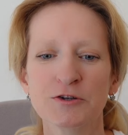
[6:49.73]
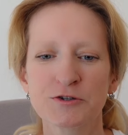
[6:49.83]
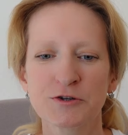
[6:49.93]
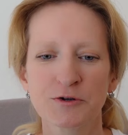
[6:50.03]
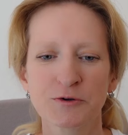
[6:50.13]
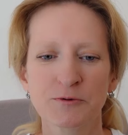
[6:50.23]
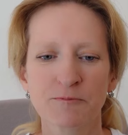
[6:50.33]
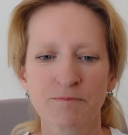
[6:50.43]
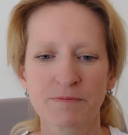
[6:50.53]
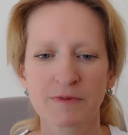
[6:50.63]

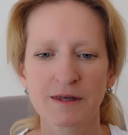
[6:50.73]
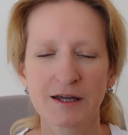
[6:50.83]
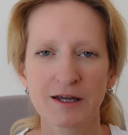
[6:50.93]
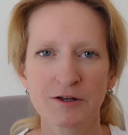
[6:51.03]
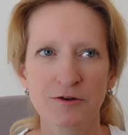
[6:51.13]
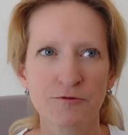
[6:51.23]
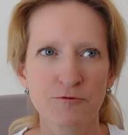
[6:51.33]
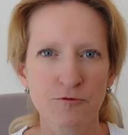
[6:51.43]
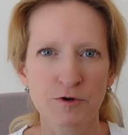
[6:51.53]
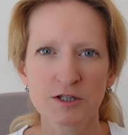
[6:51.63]
to
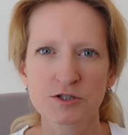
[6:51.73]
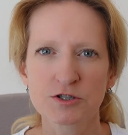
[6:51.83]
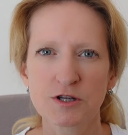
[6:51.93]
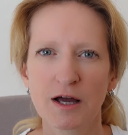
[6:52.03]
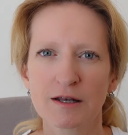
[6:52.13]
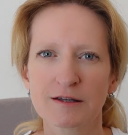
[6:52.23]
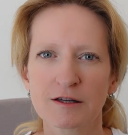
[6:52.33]
enrich and